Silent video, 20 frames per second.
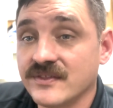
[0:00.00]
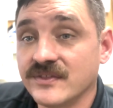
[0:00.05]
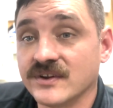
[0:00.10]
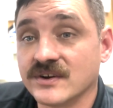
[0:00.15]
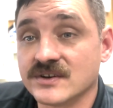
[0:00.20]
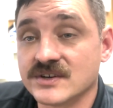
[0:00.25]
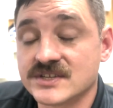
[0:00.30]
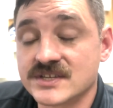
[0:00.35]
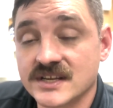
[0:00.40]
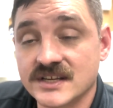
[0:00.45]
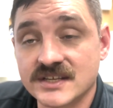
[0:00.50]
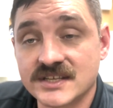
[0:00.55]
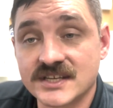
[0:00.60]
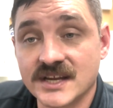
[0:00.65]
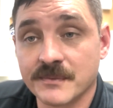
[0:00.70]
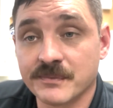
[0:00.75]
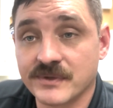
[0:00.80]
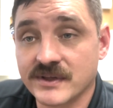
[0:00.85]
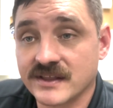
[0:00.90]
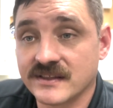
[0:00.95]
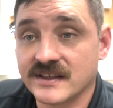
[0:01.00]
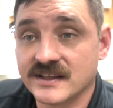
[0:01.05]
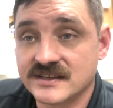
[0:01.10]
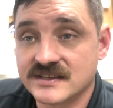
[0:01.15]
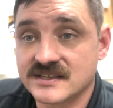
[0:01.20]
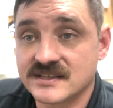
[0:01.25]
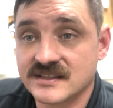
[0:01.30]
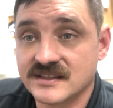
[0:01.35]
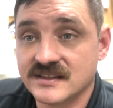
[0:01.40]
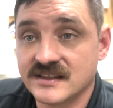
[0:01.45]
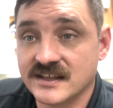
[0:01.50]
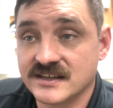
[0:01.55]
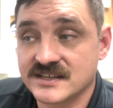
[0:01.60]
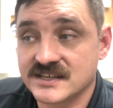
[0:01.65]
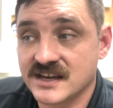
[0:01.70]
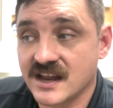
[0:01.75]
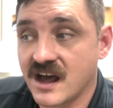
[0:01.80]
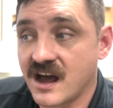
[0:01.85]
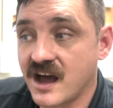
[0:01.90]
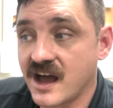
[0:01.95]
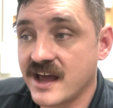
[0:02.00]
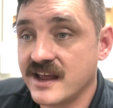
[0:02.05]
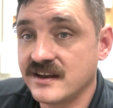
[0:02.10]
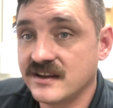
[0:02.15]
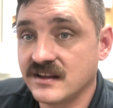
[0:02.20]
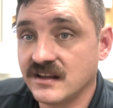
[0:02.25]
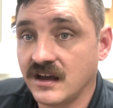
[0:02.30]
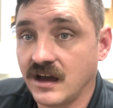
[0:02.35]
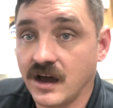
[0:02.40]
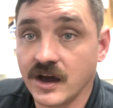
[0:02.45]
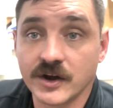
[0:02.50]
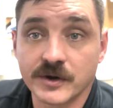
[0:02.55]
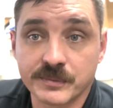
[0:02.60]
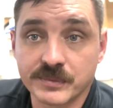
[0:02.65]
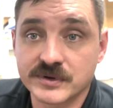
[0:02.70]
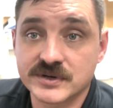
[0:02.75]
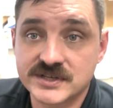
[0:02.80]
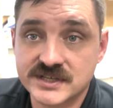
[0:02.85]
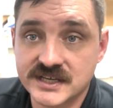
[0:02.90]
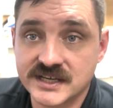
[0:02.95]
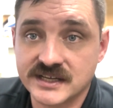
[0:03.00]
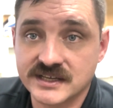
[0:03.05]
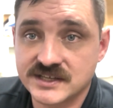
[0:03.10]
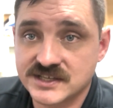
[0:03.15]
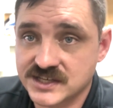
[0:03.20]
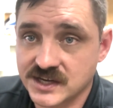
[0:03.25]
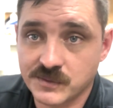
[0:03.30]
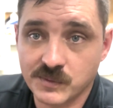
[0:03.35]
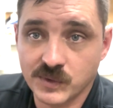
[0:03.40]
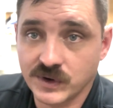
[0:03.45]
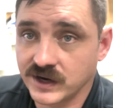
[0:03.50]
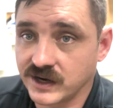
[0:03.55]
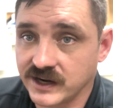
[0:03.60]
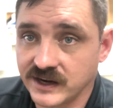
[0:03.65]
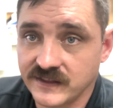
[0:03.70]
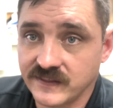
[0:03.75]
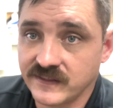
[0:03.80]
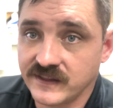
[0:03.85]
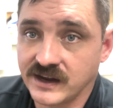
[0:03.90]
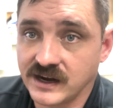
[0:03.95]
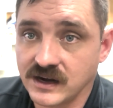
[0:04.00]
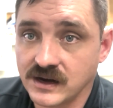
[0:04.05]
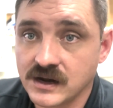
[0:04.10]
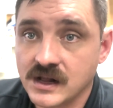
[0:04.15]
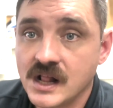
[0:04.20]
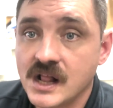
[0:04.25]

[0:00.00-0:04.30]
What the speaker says: there's something that's not 100% somewhere in there